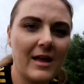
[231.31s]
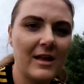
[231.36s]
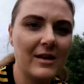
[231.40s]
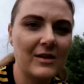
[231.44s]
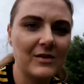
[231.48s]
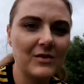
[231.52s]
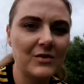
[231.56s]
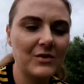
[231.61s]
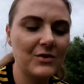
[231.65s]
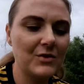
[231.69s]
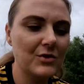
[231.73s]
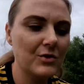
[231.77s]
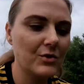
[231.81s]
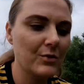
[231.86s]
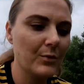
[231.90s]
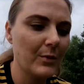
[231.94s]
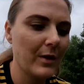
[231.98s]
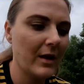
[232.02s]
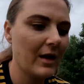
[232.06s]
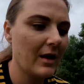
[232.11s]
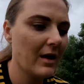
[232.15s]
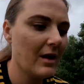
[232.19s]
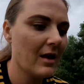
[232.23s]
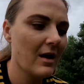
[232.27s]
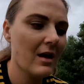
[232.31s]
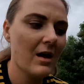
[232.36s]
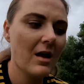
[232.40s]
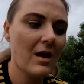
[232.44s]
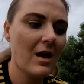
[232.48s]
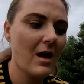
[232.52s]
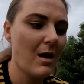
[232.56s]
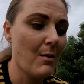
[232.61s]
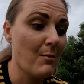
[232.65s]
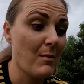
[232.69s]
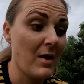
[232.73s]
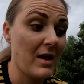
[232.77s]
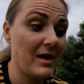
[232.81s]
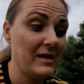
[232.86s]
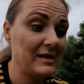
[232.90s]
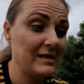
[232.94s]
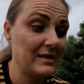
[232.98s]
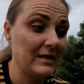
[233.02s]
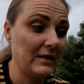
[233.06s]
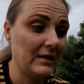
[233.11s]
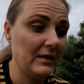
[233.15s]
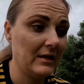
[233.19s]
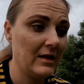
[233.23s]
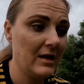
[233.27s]
it is doing
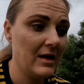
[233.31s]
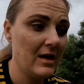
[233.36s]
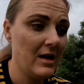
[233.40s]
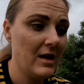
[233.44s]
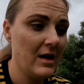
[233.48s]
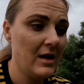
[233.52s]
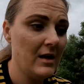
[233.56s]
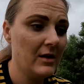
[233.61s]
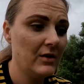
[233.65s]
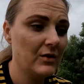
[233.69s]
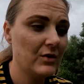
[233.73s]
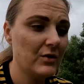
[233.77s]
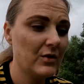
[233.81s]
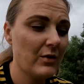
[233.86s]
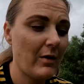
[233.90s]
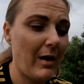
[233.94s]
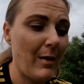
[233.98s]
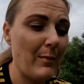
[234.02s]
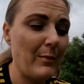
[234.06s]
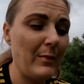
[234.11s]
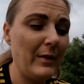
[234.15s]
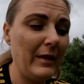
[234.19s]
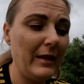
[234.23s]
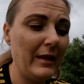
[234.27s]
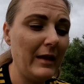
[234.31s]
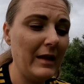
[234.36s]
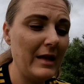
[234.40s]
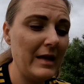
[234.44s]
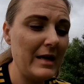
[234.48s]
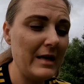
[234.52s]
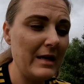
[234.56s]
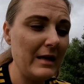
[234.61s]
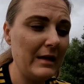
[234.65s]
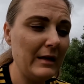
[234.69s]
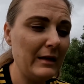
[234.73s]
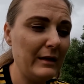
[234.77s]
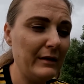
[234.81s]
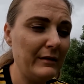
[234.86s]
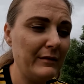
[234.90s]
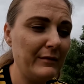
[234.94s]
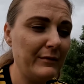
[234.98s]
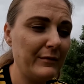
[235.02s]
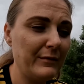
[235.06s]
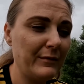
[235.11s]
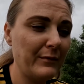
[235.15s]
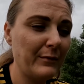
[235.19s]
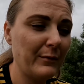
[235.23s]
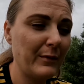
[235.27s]
amazing. So I
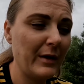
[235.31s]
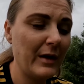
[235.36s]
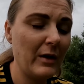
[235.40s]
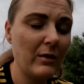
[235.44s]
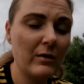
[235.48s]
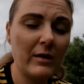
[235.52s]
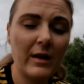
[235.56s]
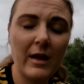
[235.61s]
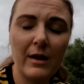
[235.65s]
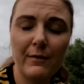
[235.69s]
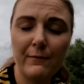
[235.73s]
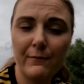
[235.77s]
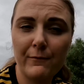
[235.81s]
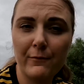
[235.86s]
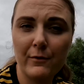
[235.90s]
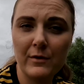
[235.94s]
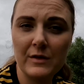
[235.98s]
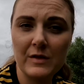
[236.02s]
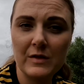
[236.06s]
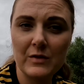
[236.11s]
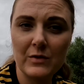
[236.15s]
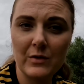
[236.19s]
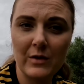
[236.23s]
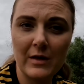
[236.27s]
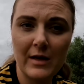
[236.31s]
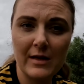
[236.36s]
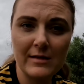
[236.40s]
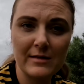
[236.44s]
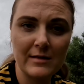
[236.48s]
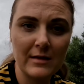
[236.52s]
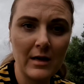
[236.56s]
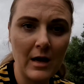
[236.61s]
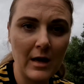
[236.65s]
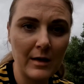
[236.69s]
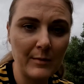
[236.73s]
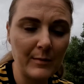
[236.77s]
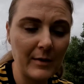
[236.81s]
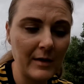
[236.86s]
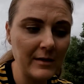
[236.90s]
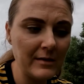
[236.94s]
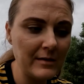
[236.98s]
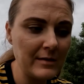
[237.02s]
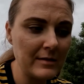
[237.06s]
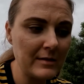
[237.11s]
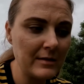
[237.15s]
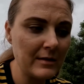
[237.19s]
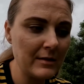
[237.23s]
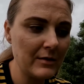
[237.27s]
believe we could get fruit as early as 9
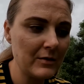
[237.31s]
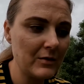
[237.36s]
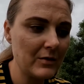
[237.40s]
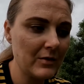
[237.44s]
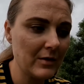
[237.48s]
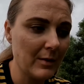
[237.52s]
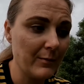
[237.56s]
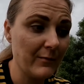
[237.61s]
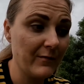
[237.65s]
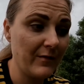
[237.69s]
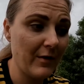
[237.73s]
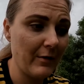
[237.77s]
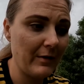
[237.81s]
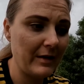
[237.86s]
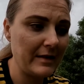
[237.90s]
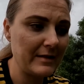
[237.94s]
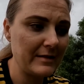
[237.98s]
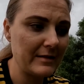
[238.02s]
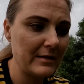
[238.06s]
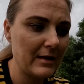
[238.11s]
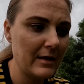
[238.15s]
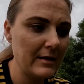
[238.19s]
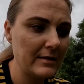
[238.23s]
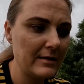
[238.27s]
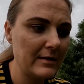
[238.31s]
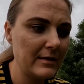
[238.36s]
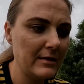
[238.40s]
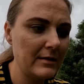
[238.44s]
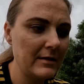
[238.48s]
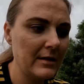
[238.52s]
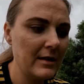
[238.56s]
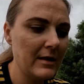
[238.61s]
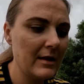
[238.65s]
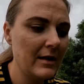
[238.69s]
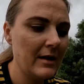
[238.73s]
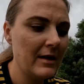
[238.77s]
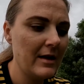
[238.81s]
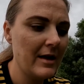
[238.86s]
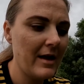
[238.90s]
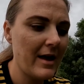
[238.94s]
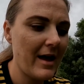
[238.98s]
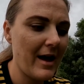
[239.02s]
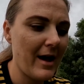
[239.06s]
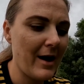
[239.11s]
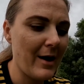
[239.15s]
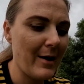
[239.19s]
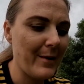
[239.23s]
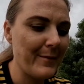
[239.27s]
months. So I'm very excited
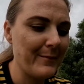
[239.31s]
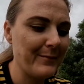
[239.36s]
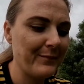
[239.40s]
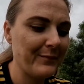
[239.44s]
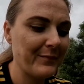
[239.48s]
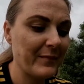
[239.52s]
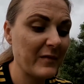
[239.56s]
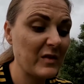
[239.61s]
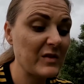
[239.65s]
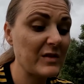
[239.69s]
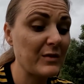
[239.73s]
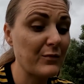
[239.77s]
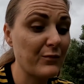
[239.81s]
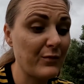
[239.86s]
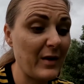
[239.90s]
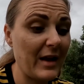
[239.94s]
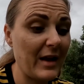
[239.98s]
because I